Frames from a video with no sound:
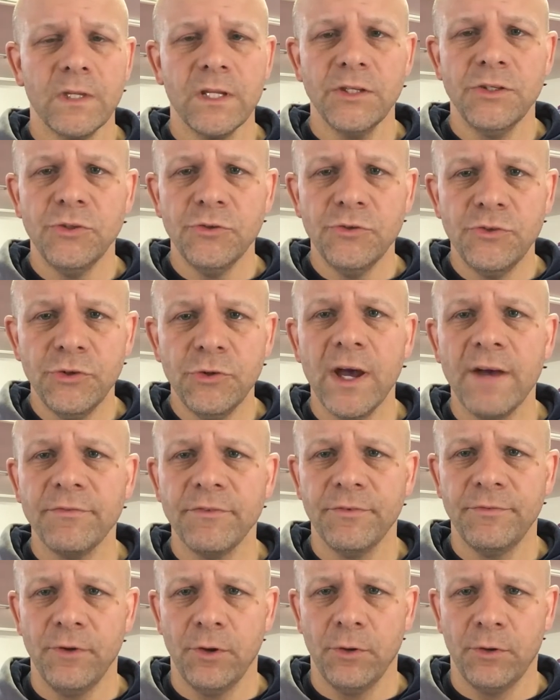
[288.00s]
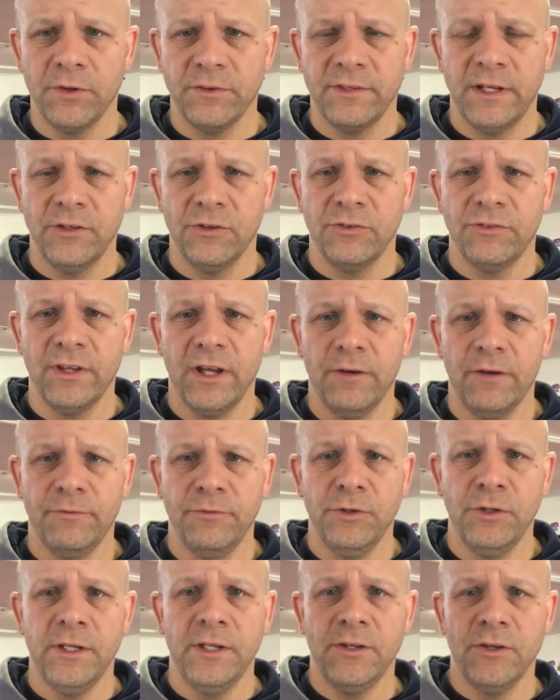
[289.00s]
you do have to focus on yourself,
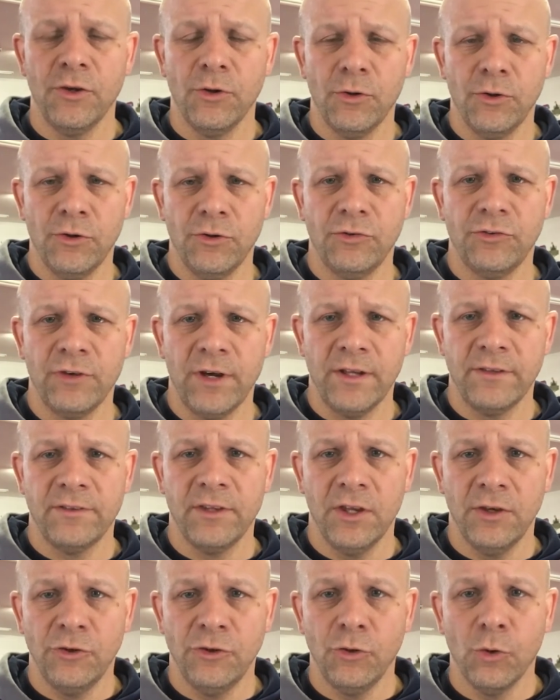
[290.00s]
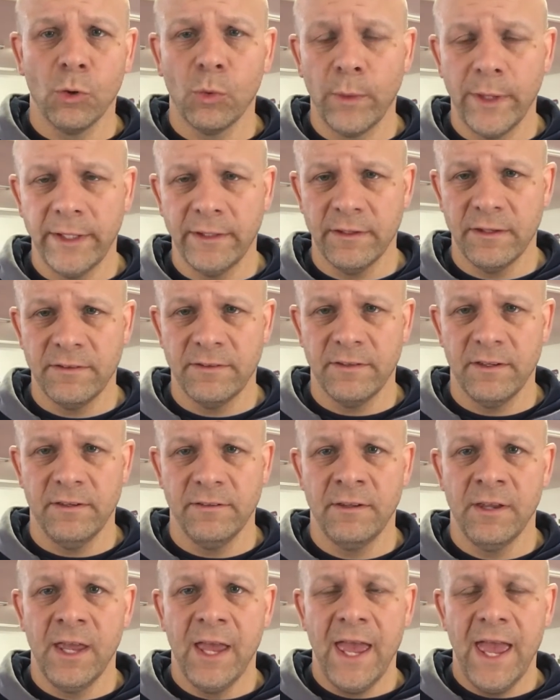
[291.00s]
and you need to know your strengths and your
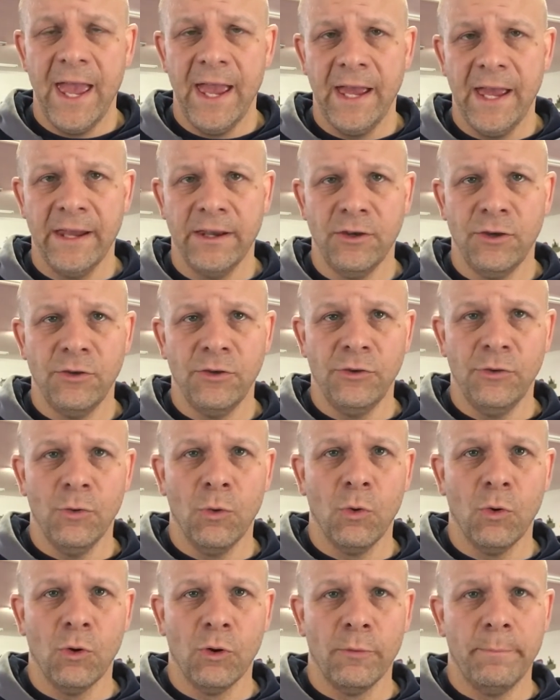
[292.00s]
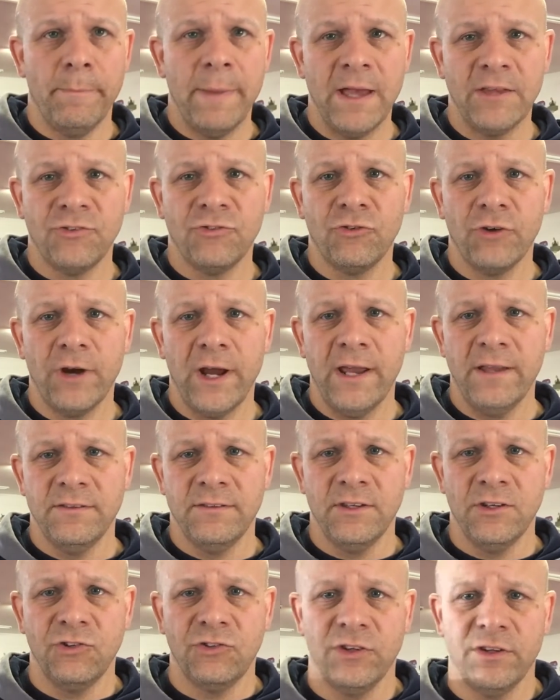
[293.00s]
weaknesses and your best
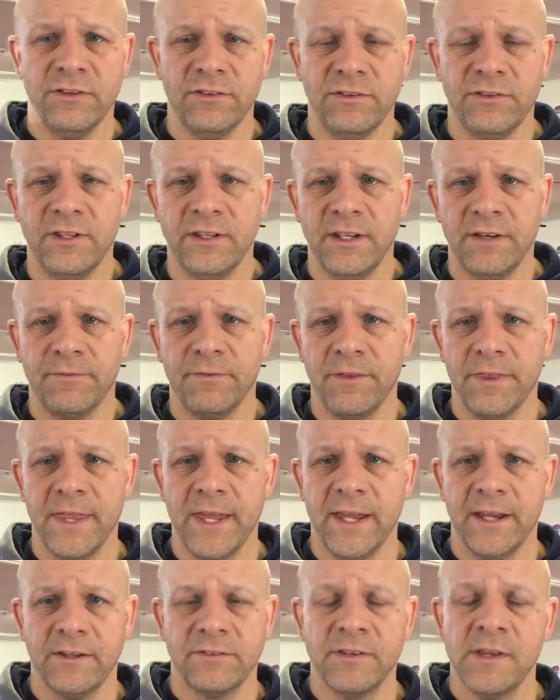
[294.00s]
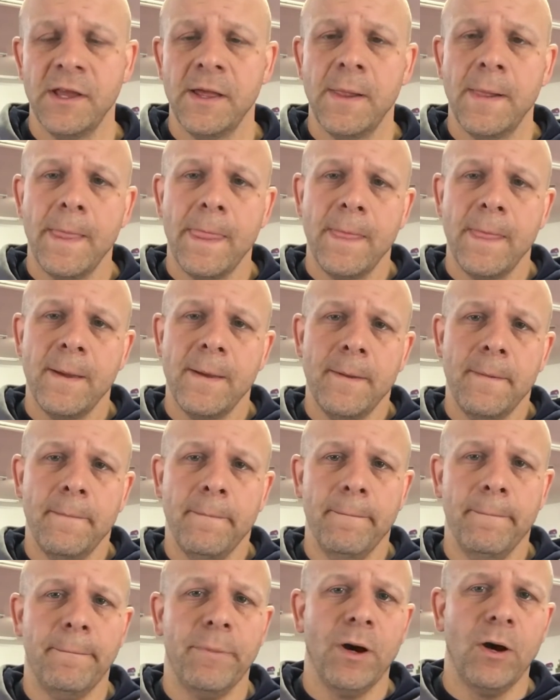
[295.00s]
transitions to different things.
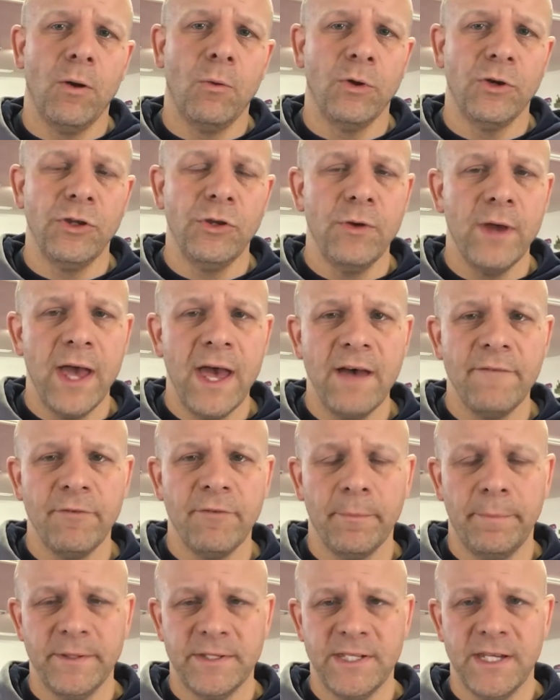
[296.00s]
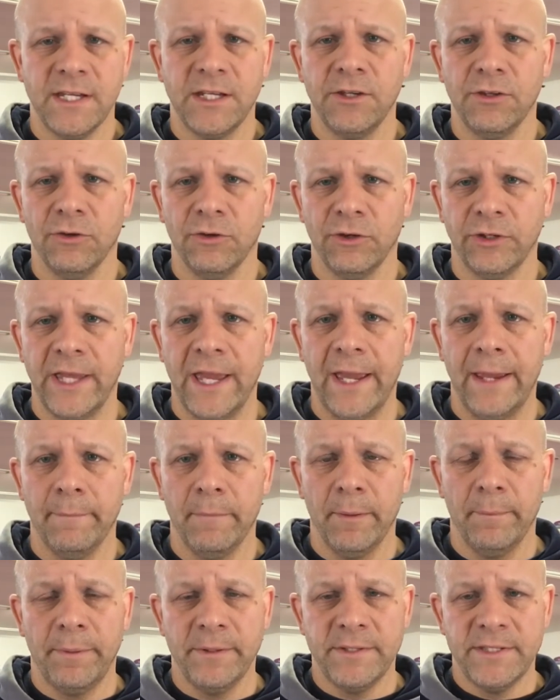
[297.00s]
But when you have a particular game,
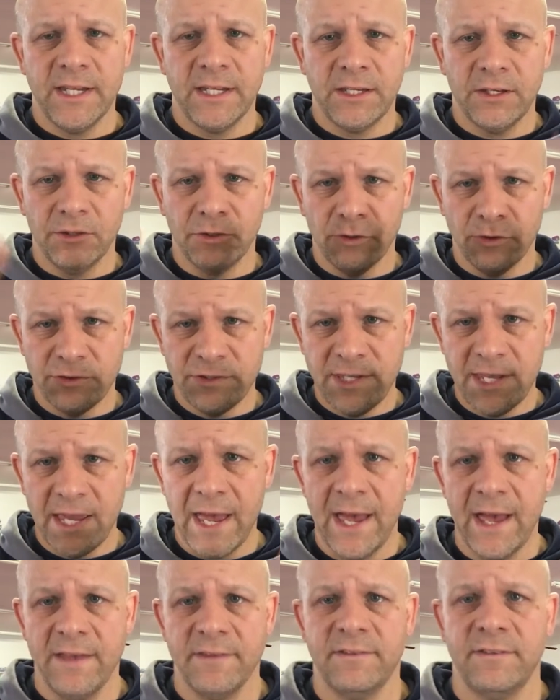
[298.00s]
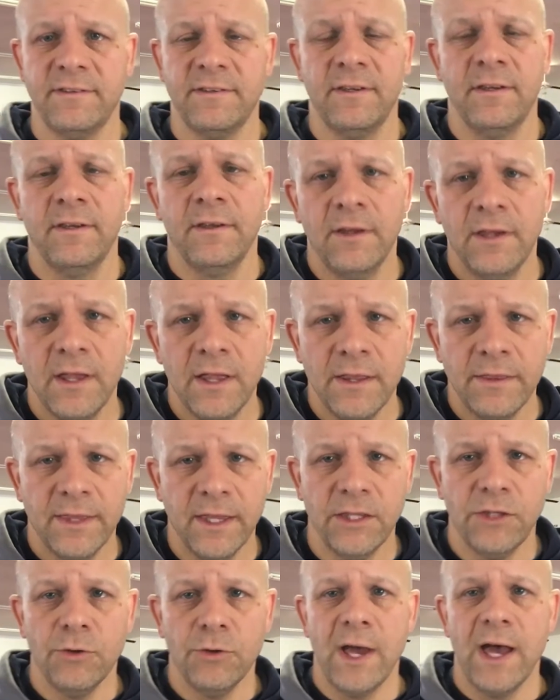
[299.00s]
a particular test
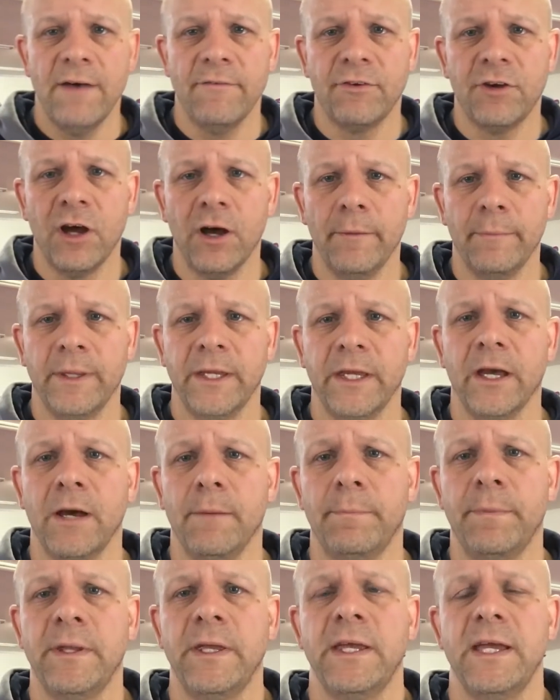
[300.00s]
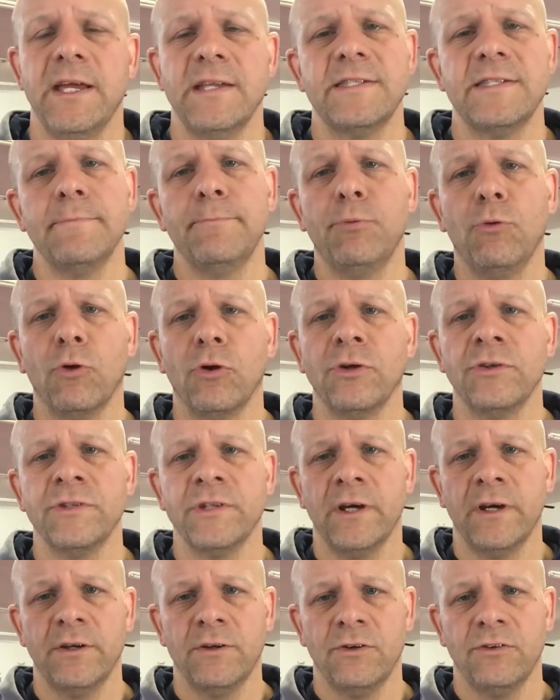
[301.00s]
that you have coming up, it's important
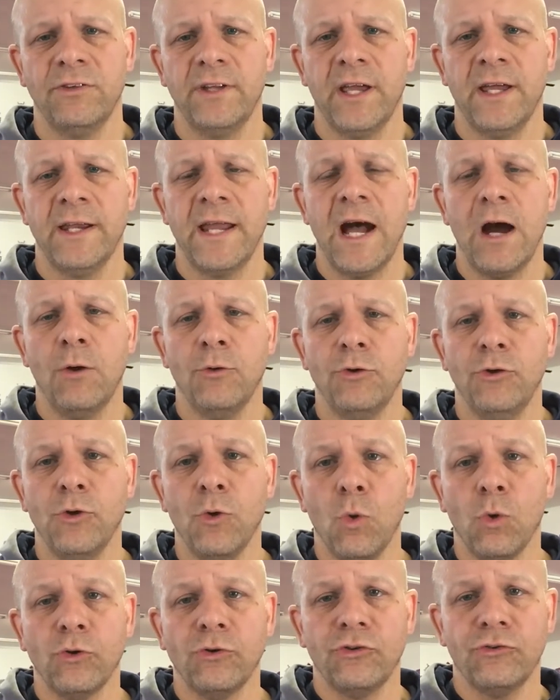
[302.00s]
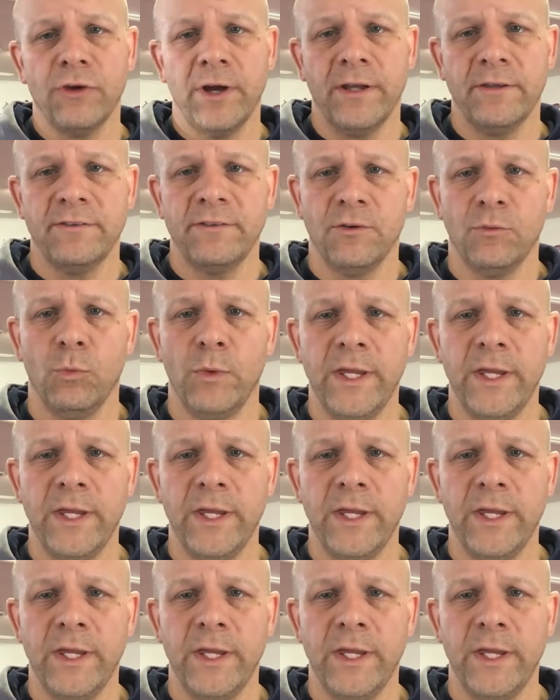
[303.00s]
to understand how your strengths and